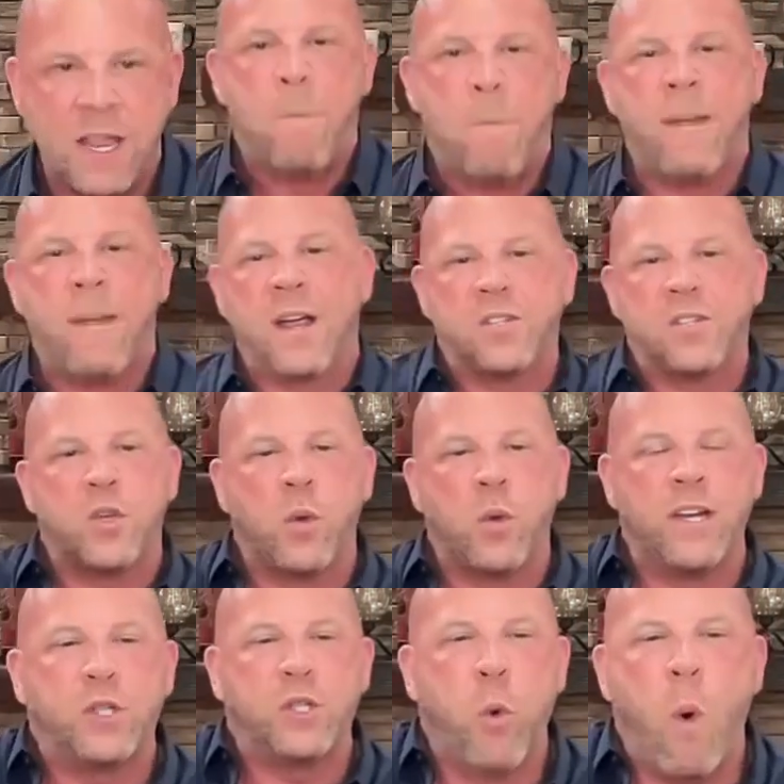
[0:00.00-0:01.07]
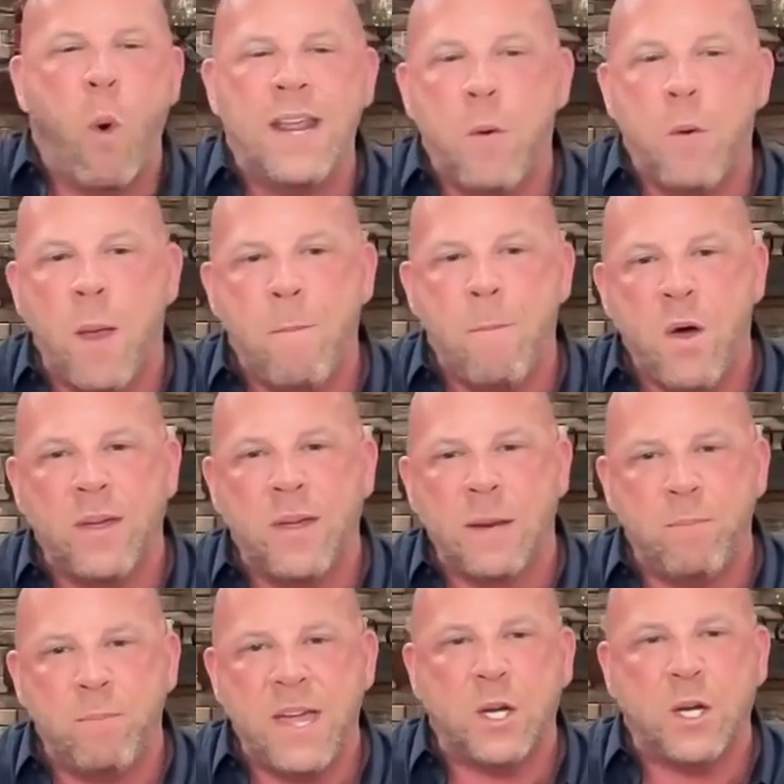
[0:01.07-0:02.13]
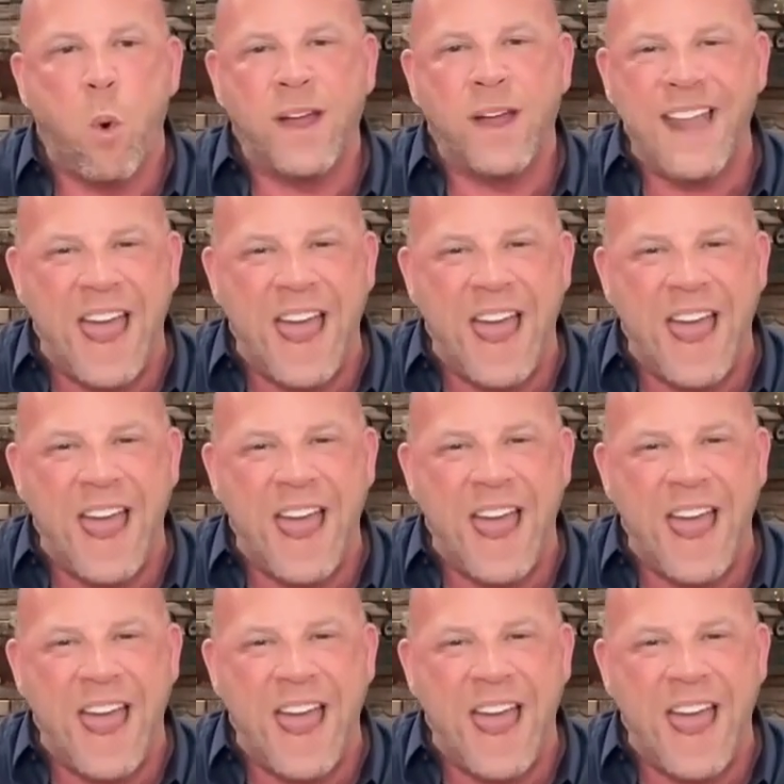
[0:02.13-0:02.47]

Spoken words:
because there's only 21 million Bitcoin